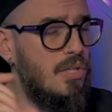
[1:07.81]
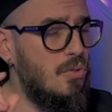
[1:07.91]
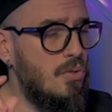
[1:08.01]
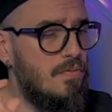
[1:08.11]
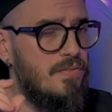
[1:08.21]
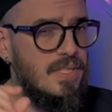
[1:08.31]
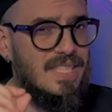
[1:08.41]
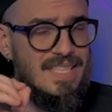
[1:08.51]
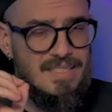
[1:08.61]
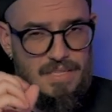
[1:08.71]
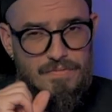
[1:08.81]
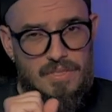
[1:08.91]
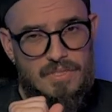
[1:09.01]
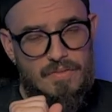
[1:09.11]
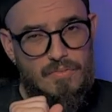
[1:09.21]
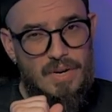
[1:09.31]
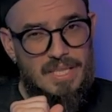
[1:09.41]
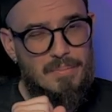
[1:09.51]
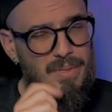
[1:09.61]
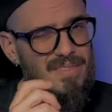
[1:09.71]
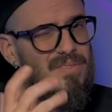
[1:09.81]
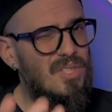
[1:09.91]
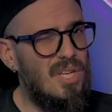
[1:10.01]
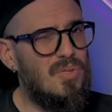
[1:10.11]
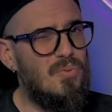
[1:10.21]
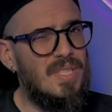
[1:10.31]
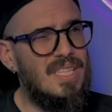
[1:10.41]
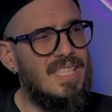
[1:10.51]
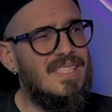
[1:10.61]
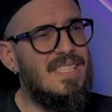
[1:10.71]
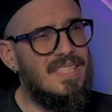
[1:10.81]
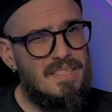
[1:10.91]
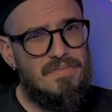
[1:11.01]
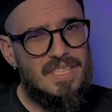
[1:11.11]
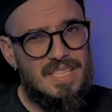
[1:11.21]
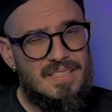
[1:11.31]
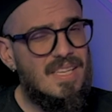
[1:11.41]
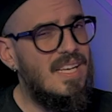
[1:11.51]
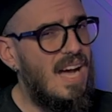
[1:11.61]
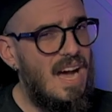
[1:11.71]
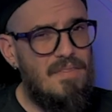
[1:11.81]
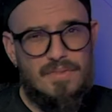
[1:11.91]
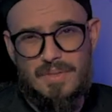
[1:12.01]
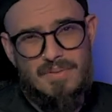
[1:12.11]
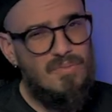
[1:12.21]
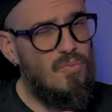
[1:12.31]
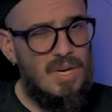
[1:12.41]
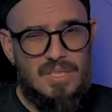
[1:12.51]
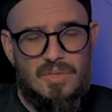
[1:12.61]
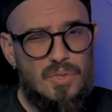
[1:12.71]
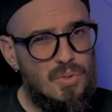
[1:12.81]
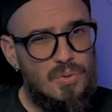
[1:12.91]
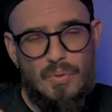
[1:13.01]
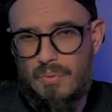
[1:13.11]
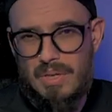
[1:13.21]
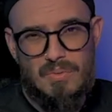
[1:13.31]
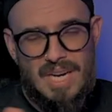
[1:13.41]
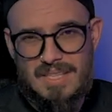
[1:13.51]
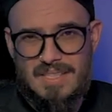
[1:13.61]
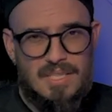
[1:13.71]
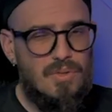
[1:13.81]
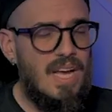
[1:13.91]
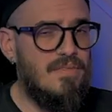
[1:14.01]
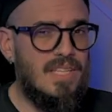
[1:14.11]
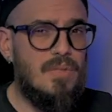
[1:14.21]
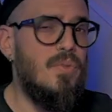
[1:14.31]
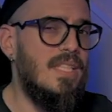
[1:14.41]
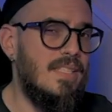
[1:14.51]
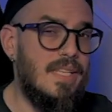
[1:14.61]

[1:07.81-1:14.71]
you'll feel that difference of weight, but not really significant after 1, 2, 3 rides that you have done with this